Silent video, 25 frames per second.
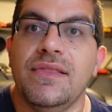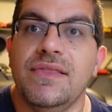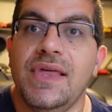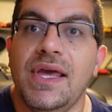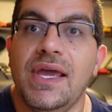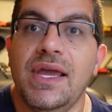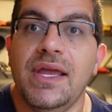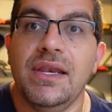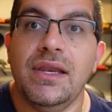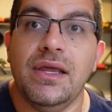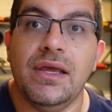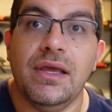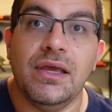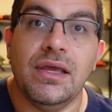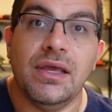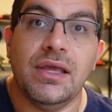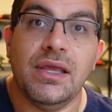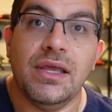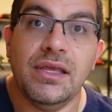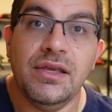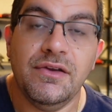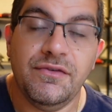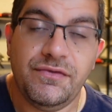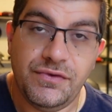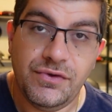then
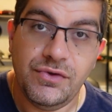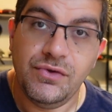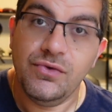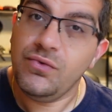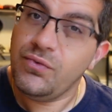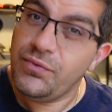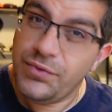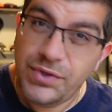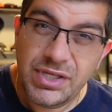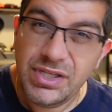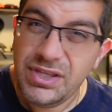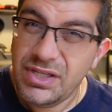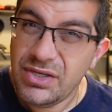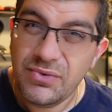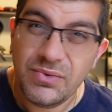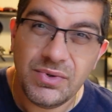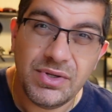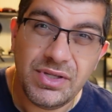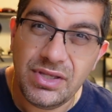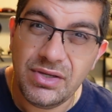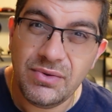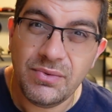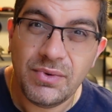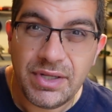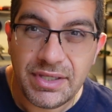if you really,
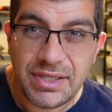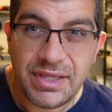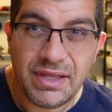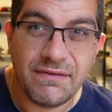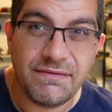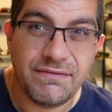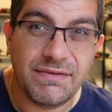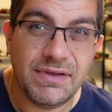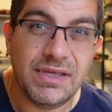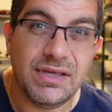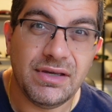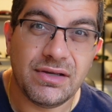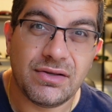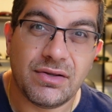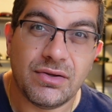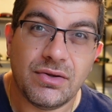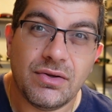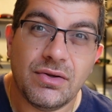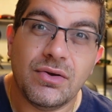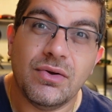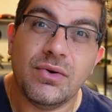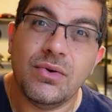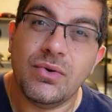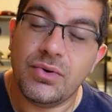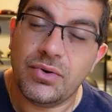really want that
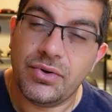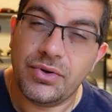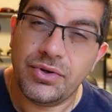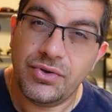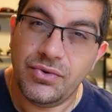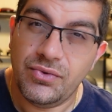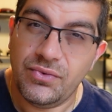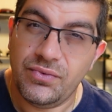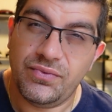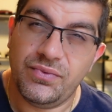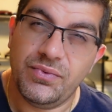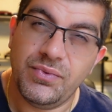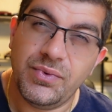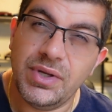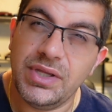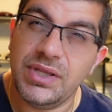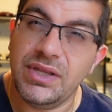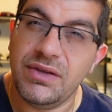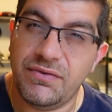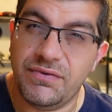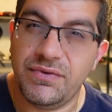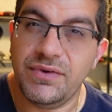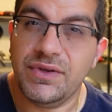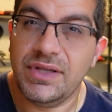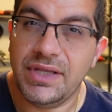vehicle or you
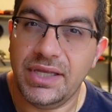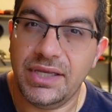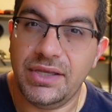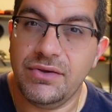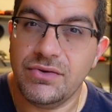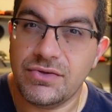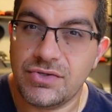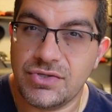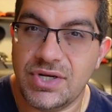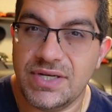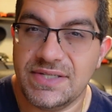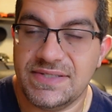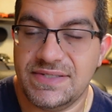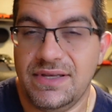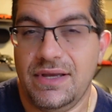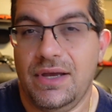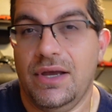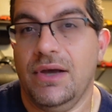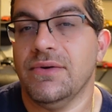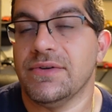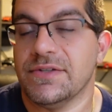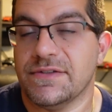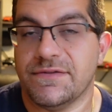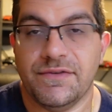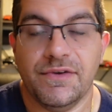really feel like you trust that
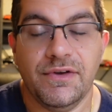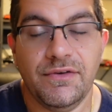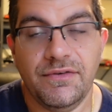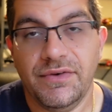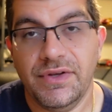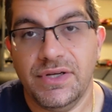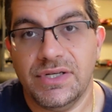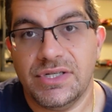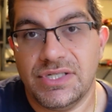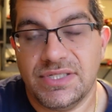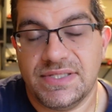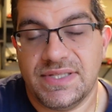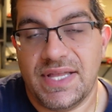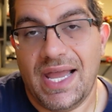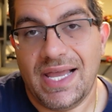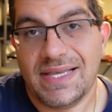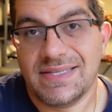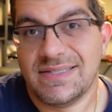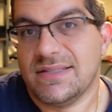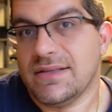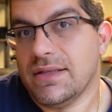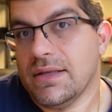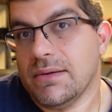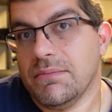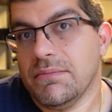host, feel free to just
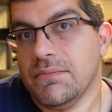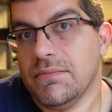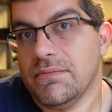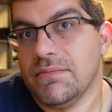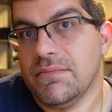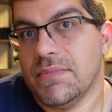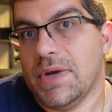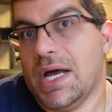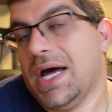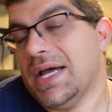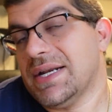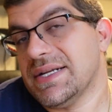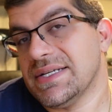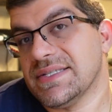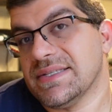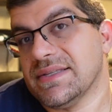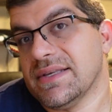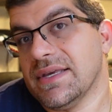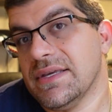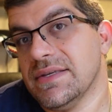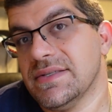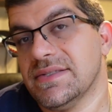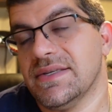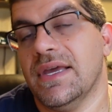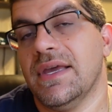ask them,
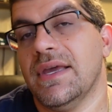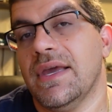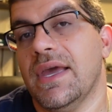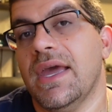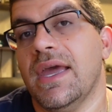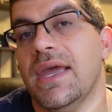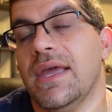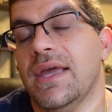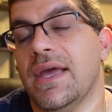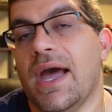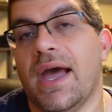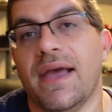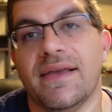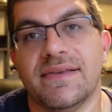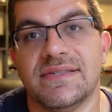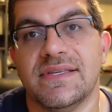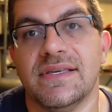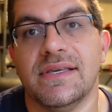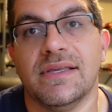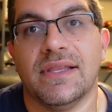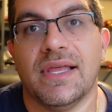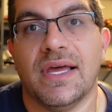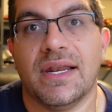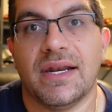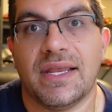honestly. Say, hey, I see
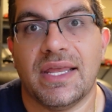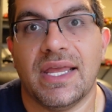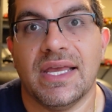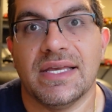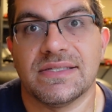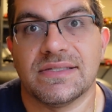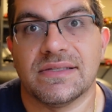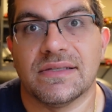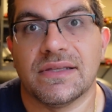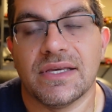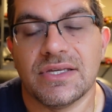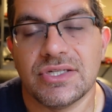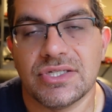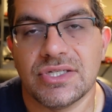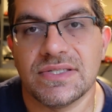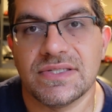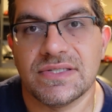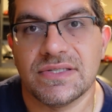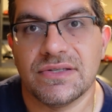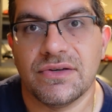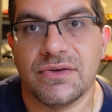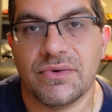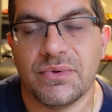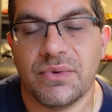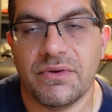a lot of cancellations
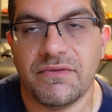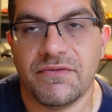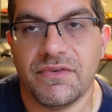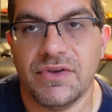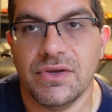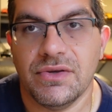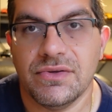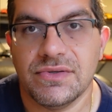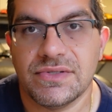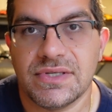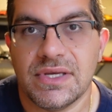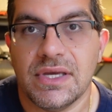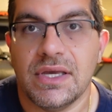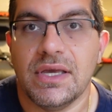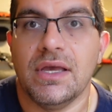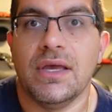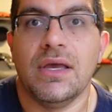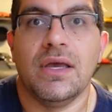in your reviews.